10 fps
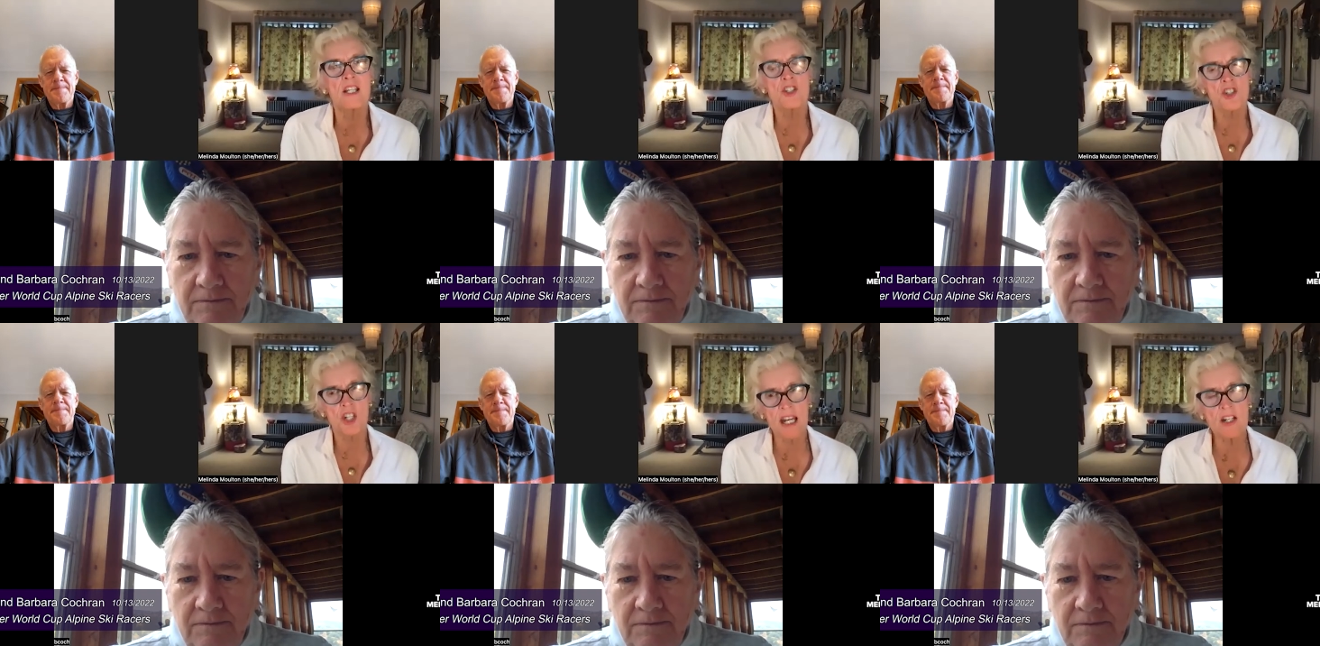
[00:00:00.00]

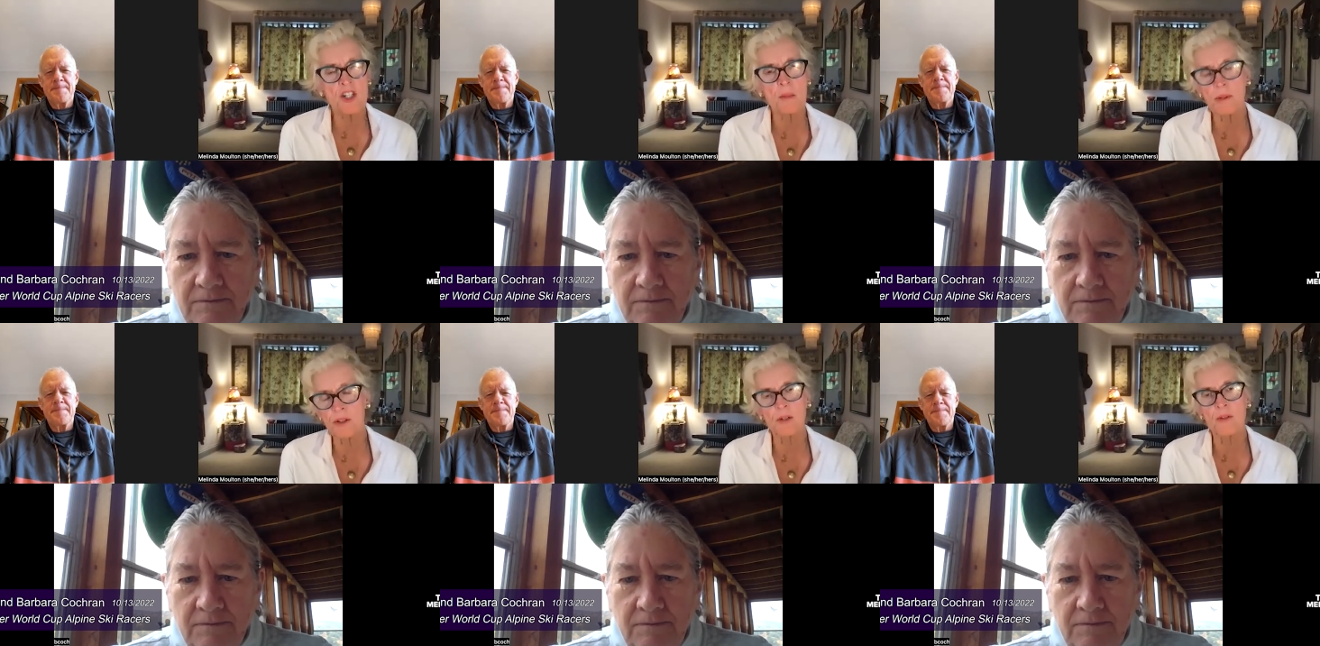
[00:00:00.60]
Speaker 1: is
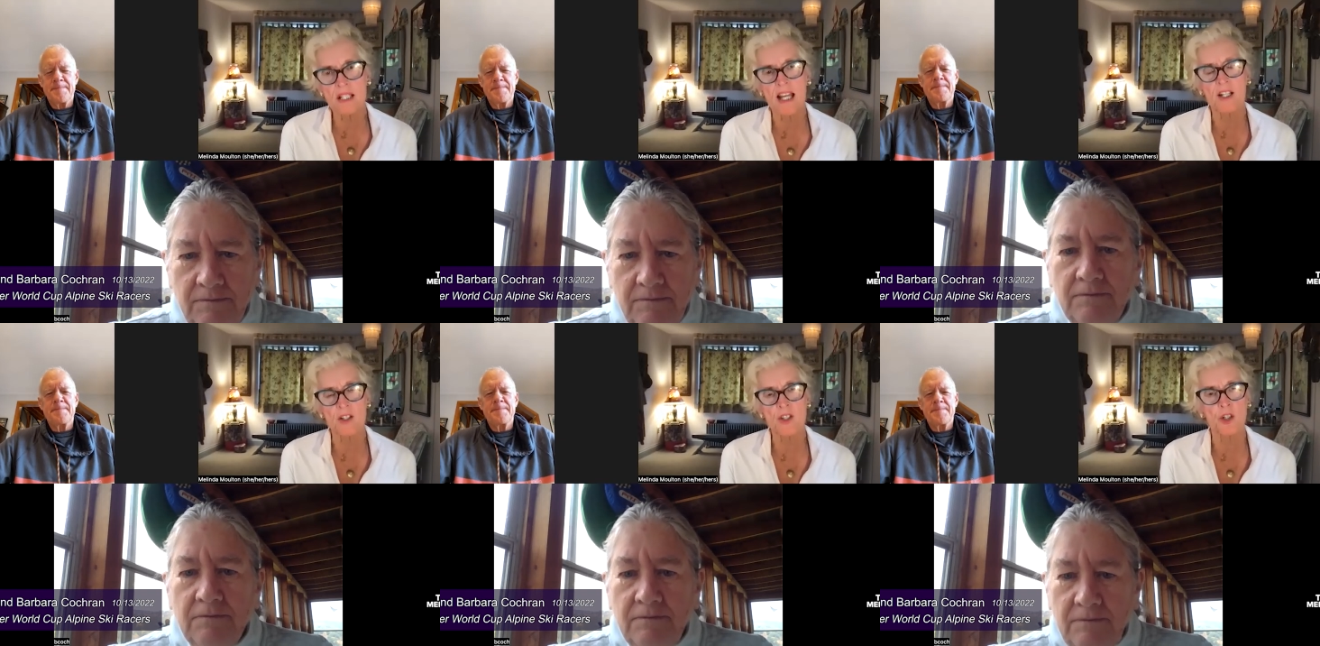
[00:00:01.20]
changing, but there is
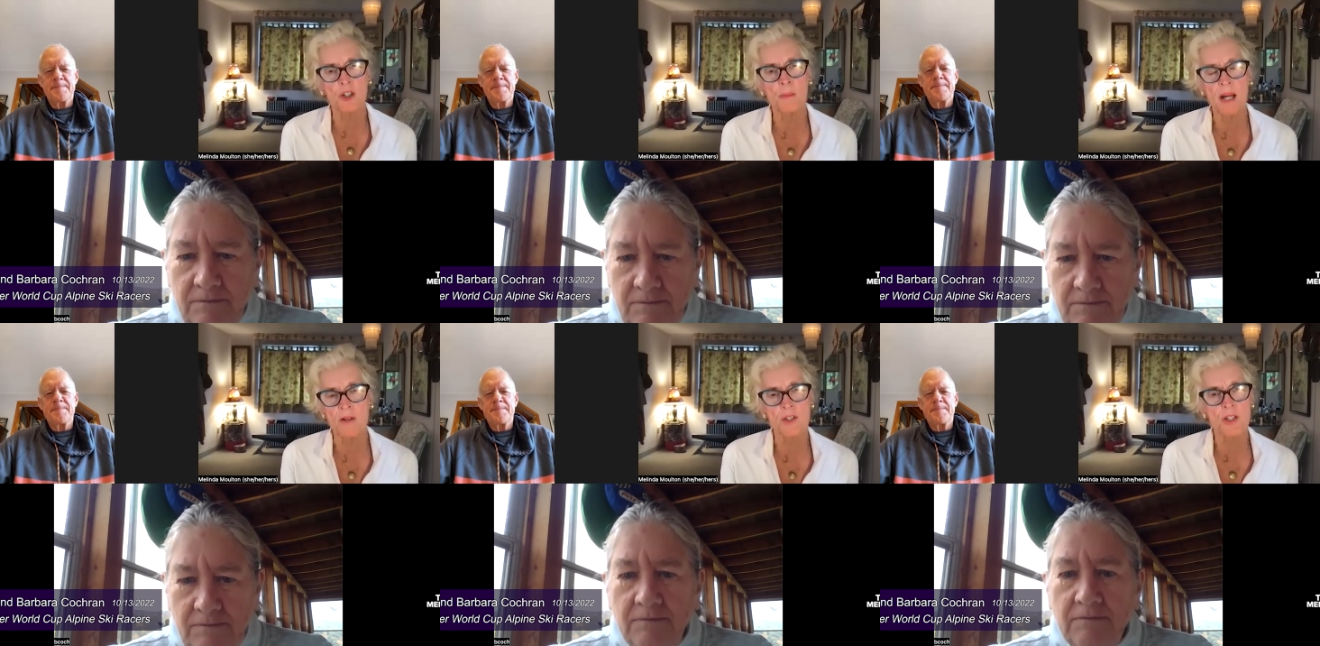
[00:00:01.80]
that concern
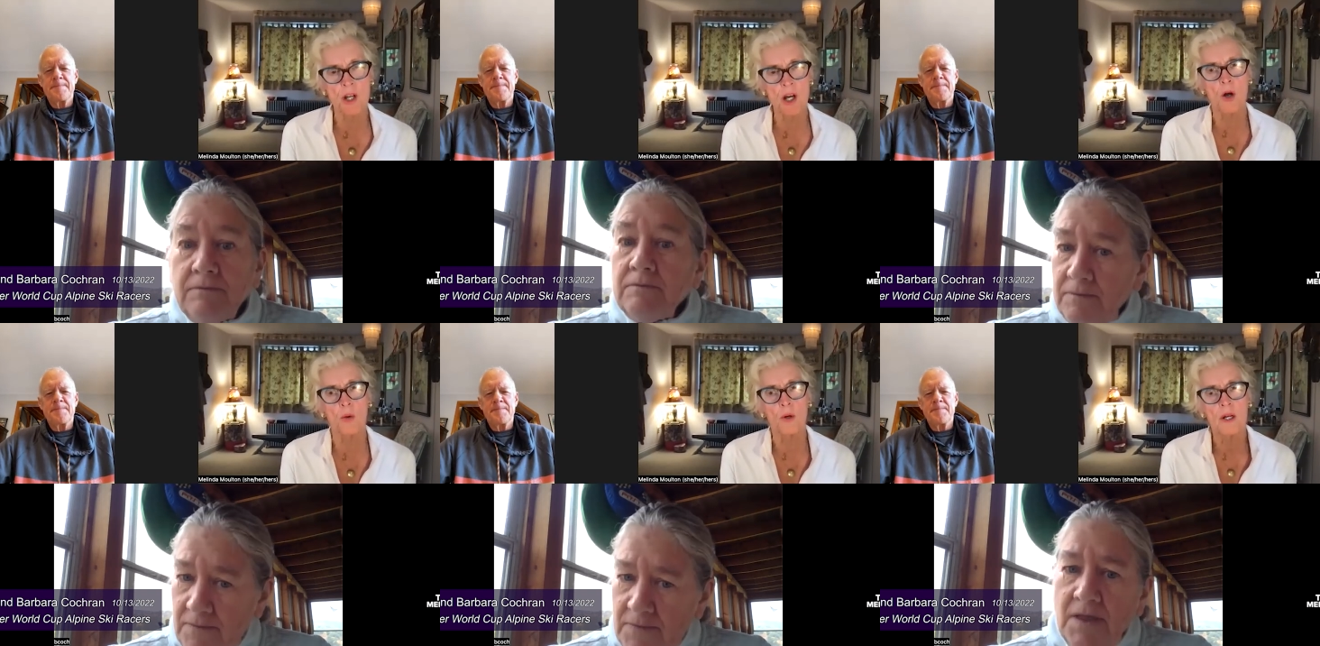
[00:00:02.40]
about
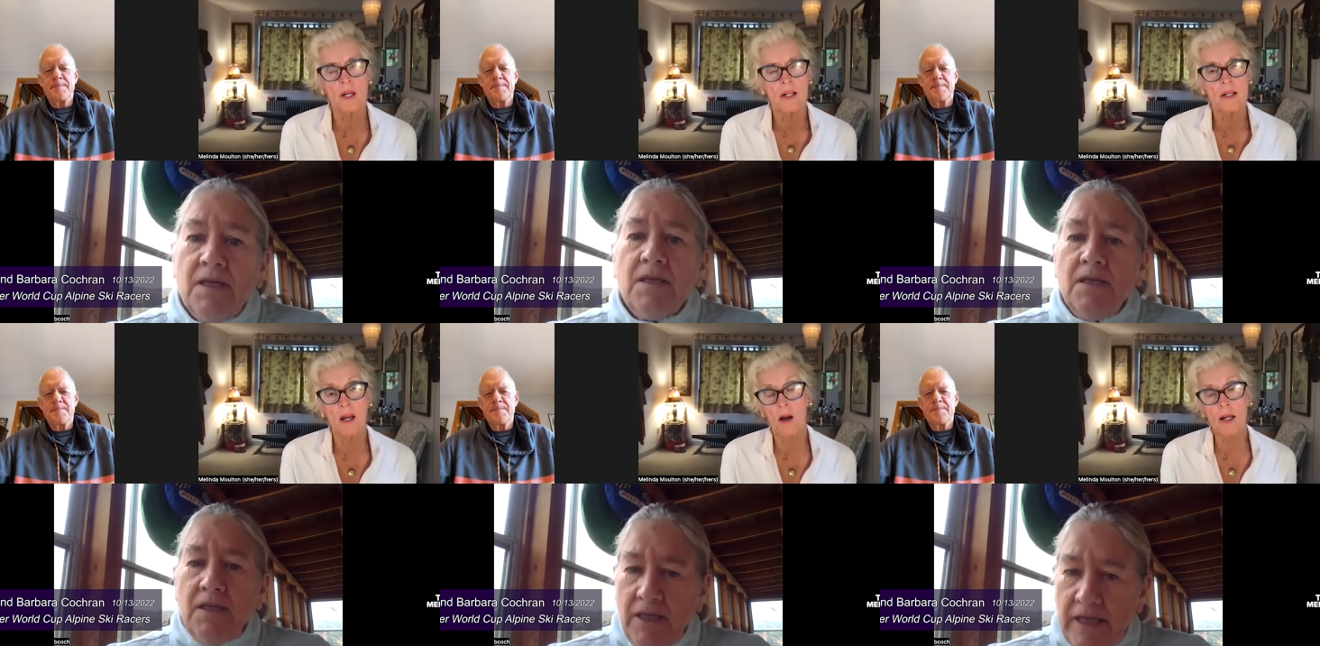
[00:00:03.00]
snow.
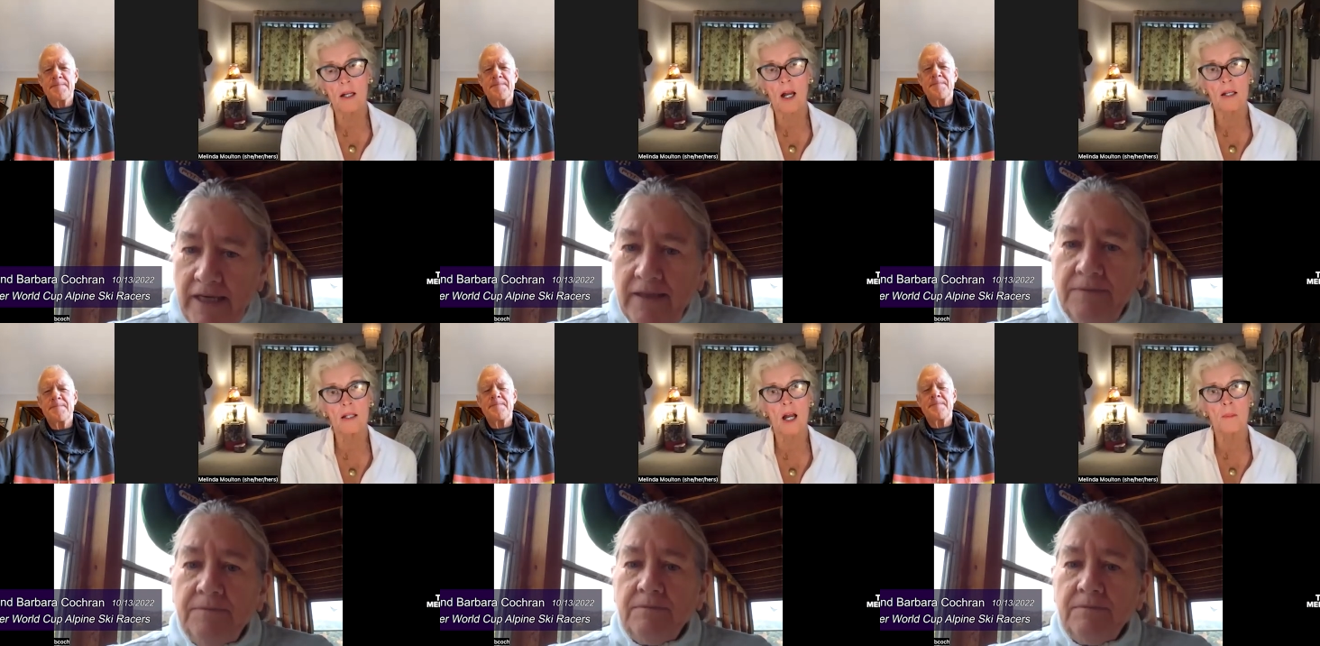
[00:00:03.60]
Now, yeah.
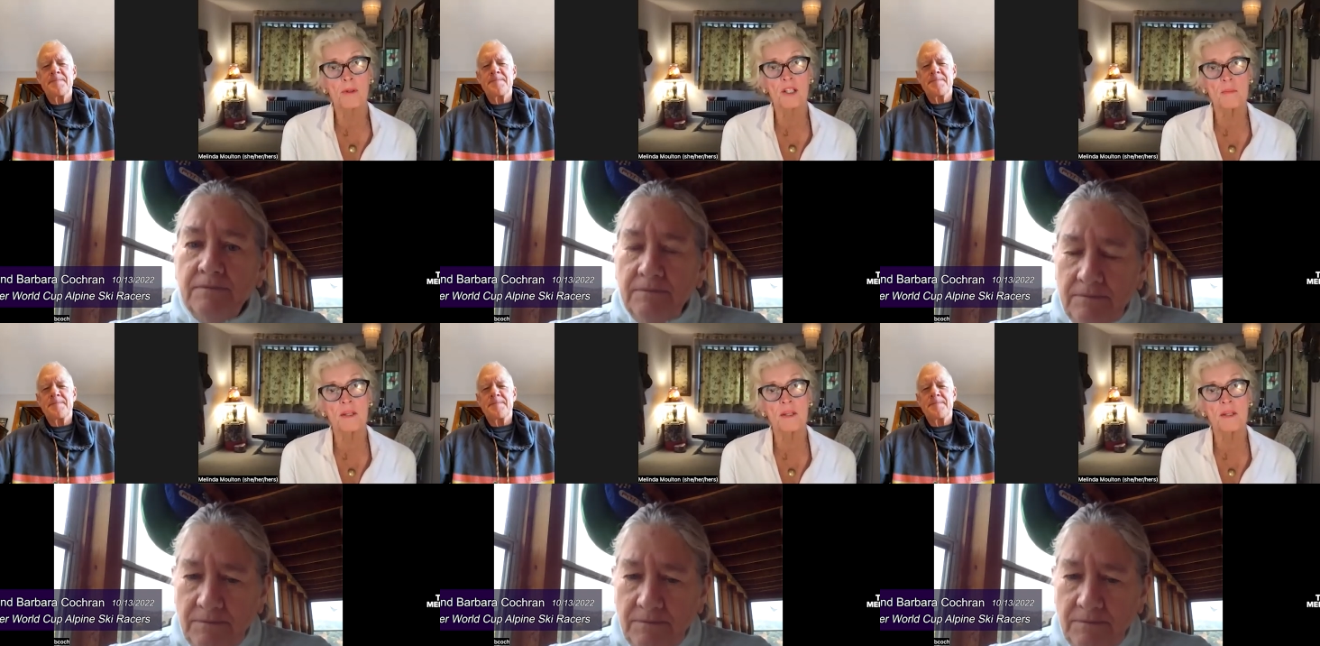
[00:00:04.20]
I, I, I believe